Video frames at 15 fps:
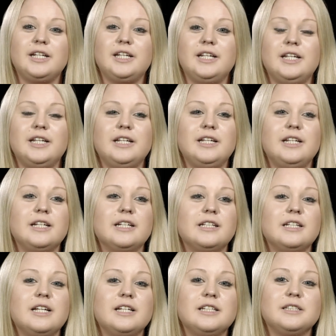He
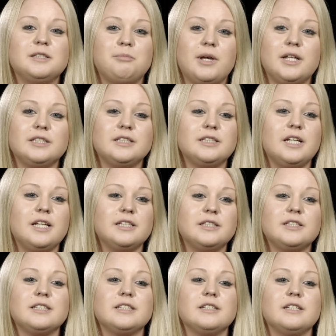spends
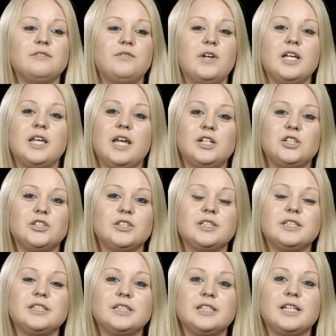his
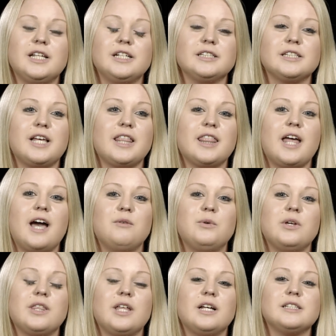vacations and things like that
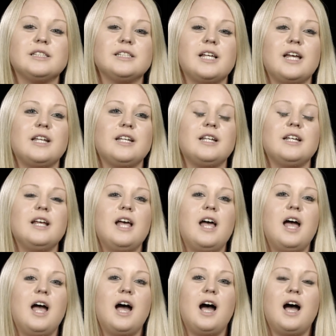with us, and
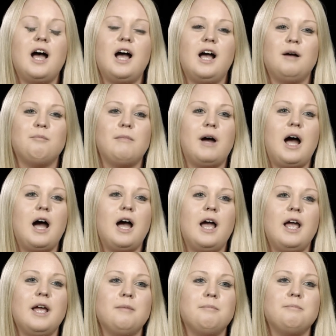
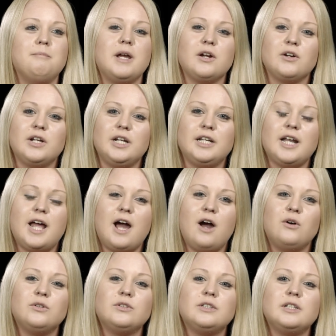I'm married
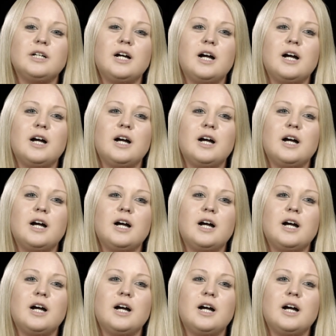now.